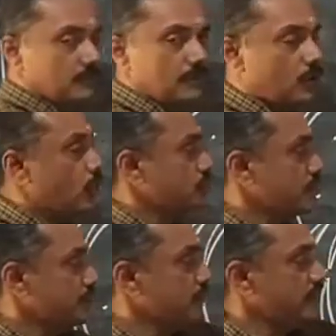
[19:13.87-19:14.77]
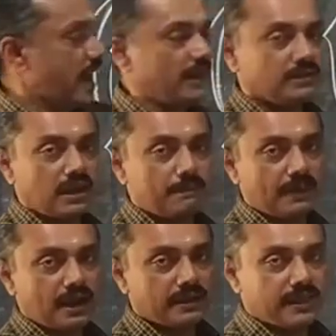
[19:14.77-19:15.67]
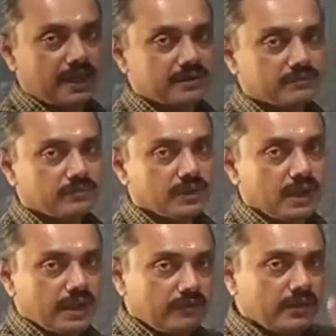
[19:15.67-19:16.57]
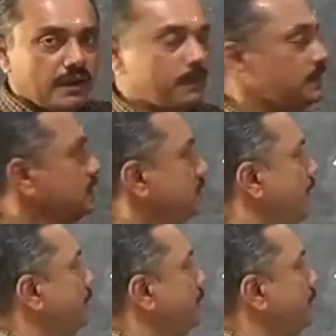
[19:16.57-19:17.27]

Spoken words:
Cross section of the anther appear like that. We represent same in